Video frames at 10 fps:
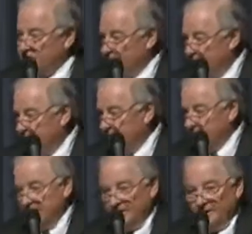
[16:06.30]

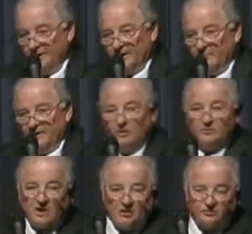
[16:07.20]
swimming, but who
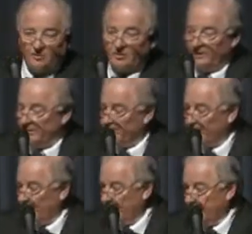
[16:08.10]
was also learning to
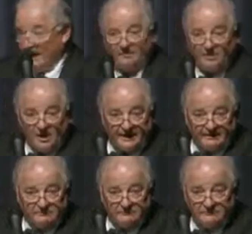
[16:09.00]
fly an
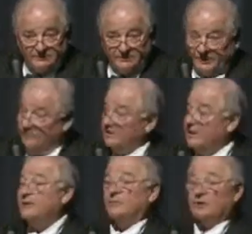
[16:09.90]
airplane. He would
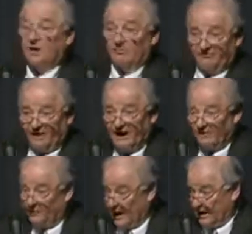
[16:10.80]
later become a
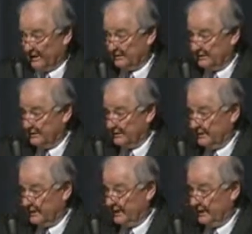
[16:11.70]
fighter pilot
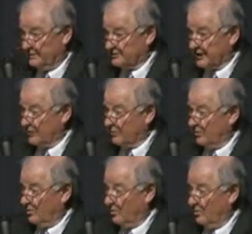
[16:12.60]
in the Second
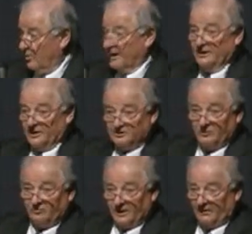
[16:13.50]
World War. In addition
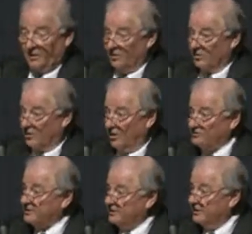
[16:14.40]
to running the
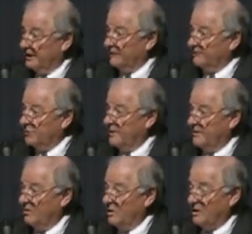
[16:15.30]
Holocaust, he flew
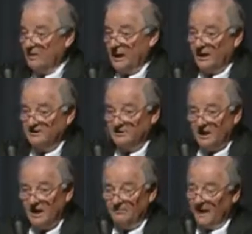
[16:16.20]
Me-109s in
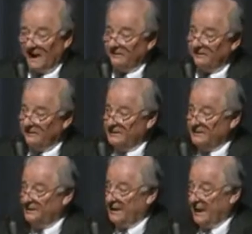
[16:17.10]
combat
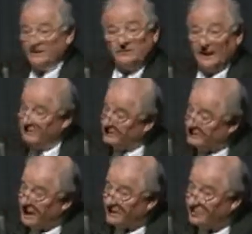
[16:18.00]
and
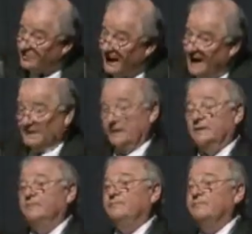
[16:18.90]
did not do badly.
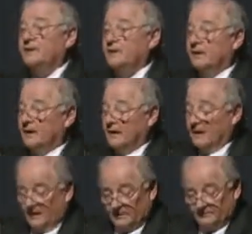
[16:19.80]

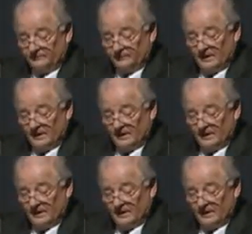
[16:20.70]
But